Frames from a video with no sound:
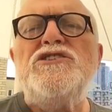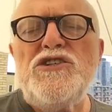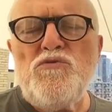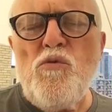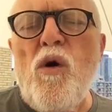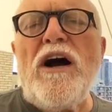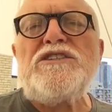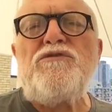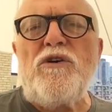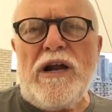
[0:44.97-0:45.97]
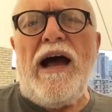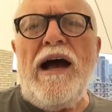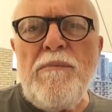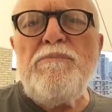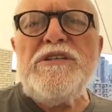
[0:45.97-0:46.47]
Just watch for it.
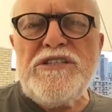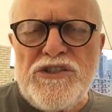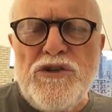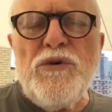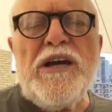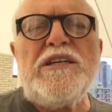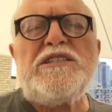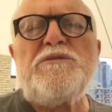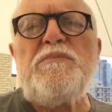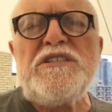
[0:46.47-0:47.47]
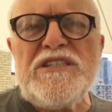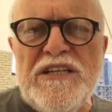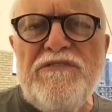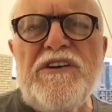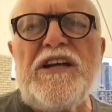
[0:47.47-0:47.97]
I'm doing it
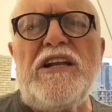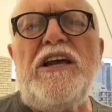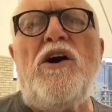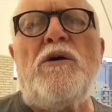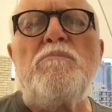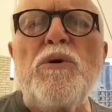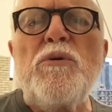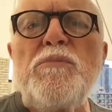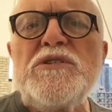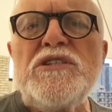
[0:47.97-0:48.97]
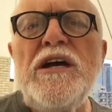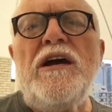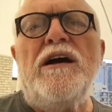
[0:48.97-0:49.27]
specifically on purpose.